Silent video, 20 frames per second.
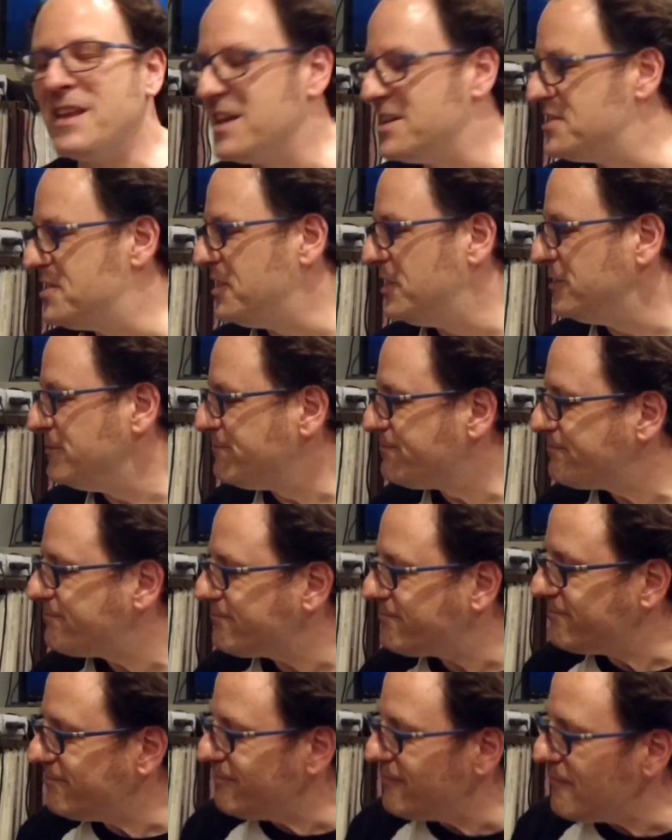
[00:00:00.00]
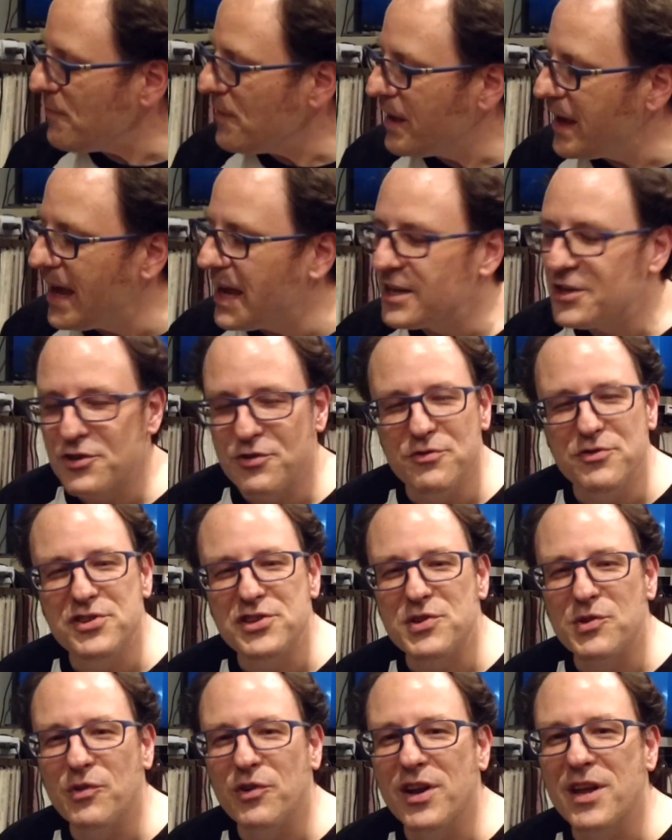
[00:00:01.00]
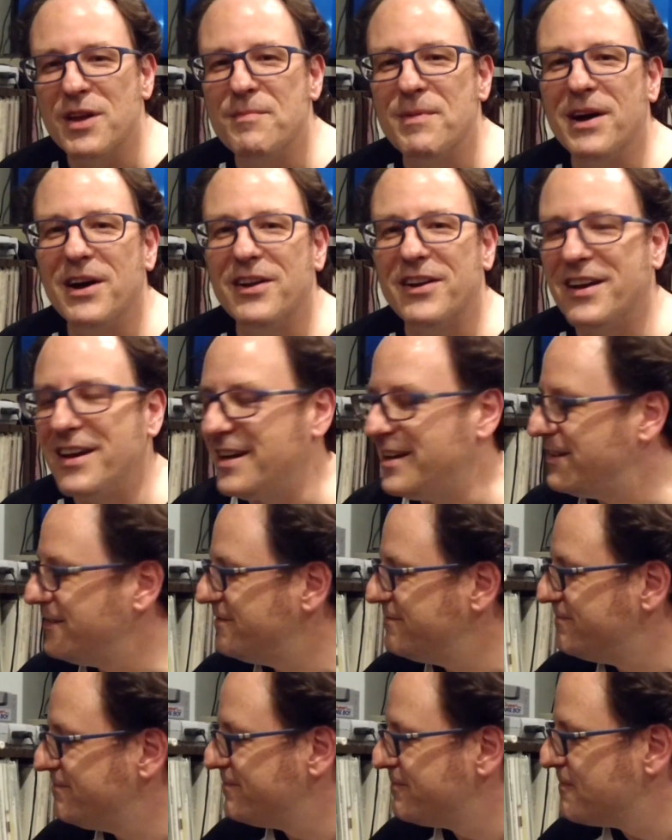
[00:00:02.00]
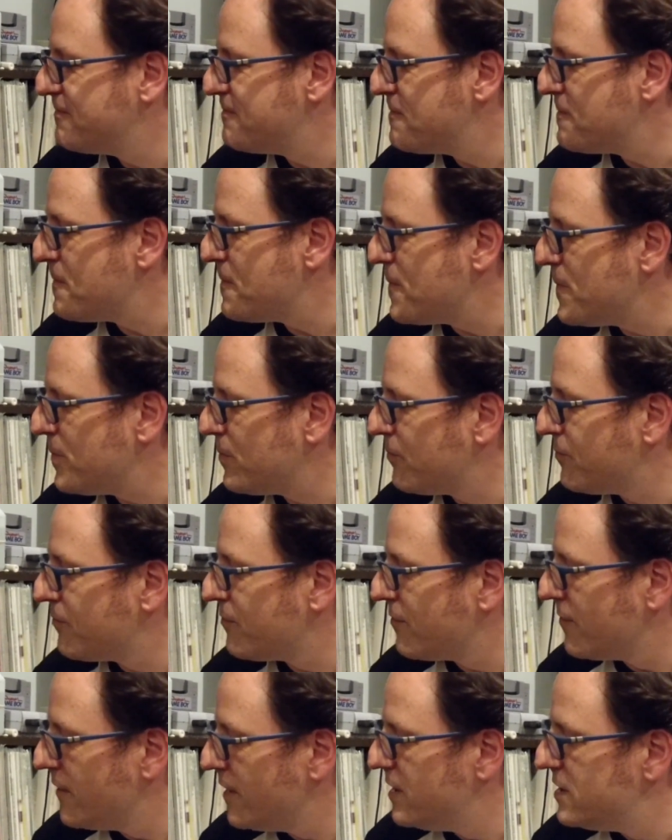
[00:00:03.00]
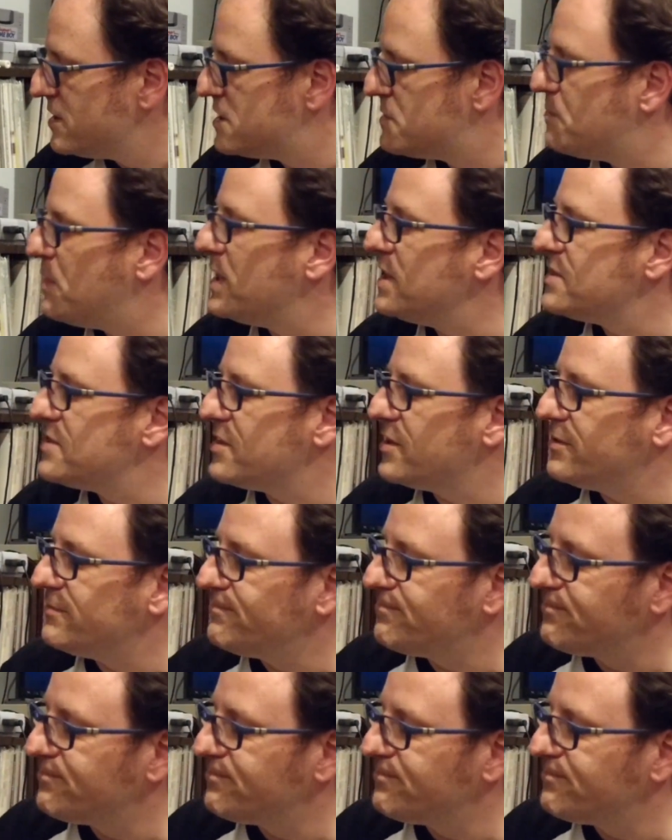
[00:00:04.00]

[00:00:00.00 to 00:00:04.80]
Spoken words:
So, yeah, true story about Spencer.